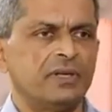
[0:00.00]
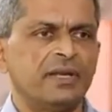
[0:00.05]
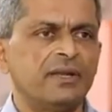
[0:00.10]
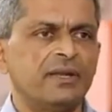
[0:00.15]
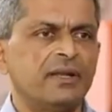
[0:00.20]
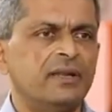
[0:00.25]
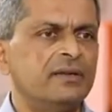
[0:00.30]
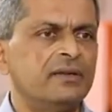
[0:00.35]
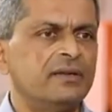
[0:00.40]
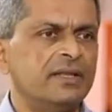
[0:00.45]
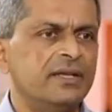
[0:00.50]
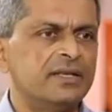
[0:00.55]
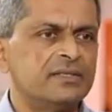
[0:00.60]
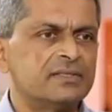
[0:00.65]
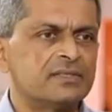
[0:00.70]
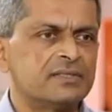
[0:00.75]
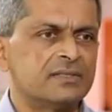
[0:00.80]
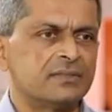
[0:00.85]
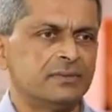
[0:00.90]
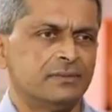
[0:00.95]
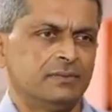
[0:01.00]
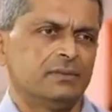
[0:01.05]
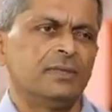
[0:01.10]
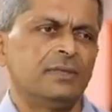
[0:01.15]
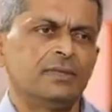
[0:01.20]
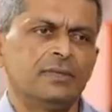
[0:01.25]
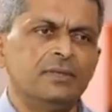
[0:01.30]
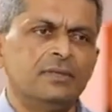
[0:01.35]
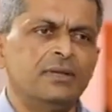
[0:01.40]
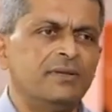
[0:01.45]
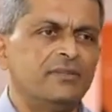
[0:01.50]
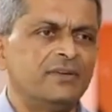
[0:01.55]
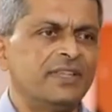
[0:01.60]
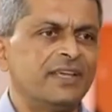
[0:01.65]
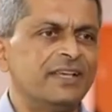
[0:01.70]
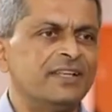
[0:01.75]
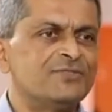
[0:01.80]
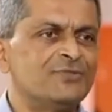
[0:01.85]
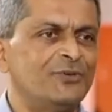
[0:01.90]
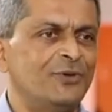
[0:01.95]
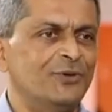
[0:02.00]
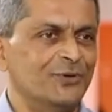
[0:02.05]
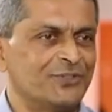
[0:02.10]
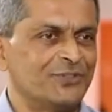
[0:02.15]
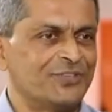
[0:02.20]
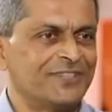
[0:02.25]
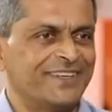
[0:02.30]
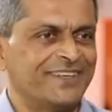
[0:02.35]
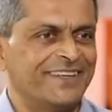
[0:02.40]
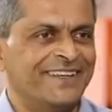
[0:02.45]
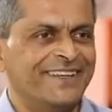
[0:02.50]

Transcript: data analytics, uh, everything else follows.